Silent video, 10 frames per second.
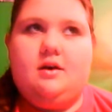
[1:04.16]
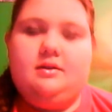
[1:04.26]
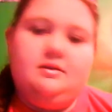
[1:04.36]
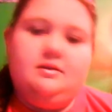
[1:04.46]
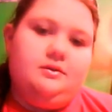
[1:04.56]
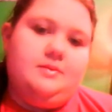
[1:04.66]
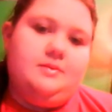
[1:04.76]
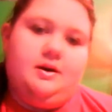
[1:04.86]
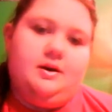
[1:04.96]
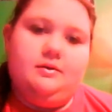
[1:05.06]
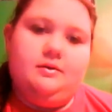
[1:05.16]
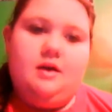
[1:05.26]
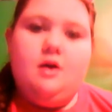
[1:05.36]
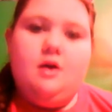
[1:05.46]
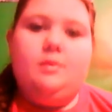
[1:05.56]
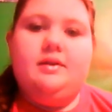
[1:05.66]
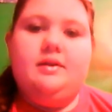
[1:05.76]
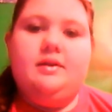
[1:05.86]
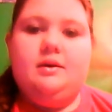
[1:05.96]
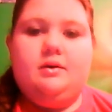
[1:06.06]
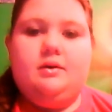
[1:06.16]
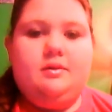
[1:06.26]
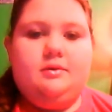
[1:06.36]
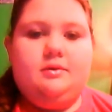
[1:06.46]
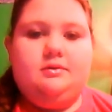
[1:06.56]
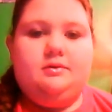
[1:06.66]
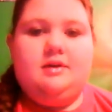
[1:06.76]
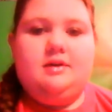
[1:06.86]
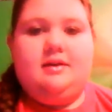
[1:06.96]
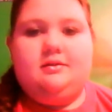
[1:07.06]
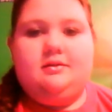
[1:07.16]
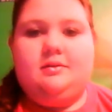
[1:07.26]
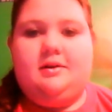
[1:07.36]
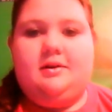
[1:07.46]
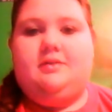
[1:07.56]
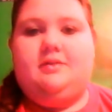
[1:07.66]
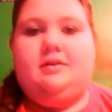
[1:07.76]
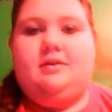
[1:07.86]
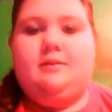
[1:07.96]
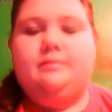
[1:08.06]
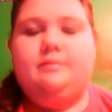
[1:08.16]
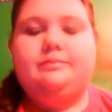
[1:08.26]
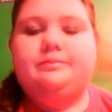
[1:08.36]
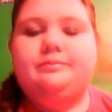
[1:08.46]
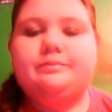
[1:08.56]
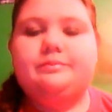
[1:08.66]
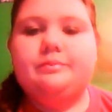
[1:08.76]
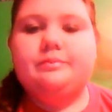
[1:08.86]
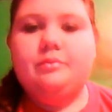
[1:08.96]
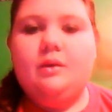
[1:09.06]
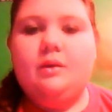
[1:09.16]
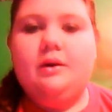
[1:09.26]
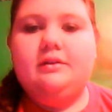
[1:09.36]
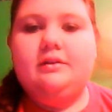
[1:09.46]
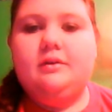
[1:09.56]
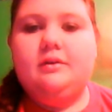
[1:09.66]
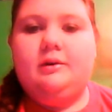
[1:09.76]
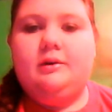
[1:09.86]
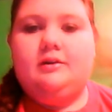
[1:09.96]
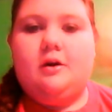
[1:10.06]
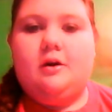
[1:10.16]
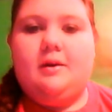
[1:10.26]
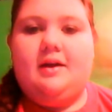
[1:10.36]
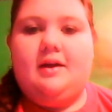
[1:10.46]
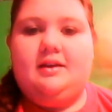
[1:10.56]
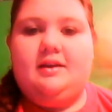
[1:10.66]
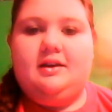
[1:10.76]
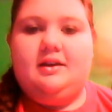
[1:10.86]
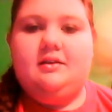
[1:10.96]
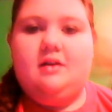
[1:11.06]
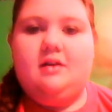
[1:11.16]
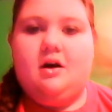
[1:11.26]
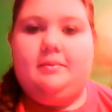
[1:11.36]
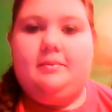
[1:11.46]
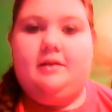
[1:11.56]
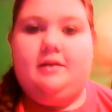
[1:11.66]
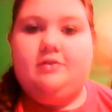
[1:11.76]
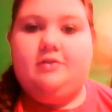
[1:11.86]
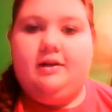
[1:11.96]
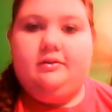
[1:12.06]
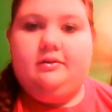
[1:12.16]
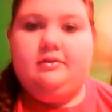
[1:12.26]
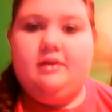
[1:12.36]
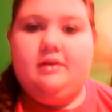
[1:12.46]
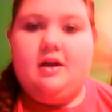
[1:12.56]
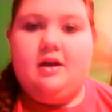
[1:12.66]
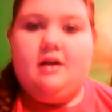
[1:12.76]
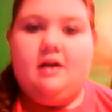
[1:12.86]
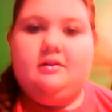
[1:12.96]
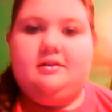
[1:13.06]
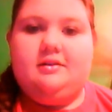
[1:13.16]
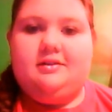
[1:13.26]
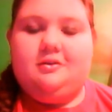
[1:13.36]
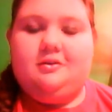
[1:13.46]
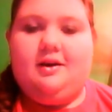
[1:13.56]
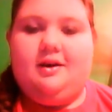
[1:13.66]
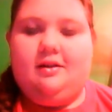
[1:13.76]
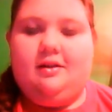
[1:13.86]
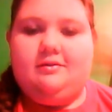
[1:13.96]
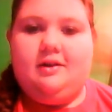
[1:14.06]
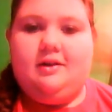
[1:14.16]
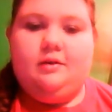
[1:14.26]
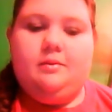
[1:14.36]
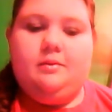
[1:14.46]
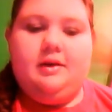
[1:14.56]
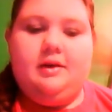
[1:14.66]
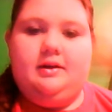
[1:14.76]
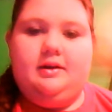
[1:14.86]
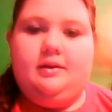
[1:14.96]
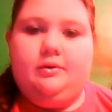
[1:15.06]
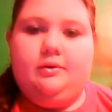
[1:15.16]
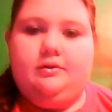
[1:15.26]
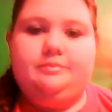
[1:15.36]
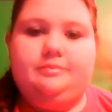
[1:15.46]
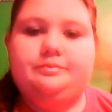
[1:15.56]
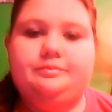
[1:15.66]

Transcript: oh, this song's about one thing, or another person will say that song's about another thing. We're also going to talk about, at the end, love triangles, such as the Twilight Love Triangle with Bella and Edward and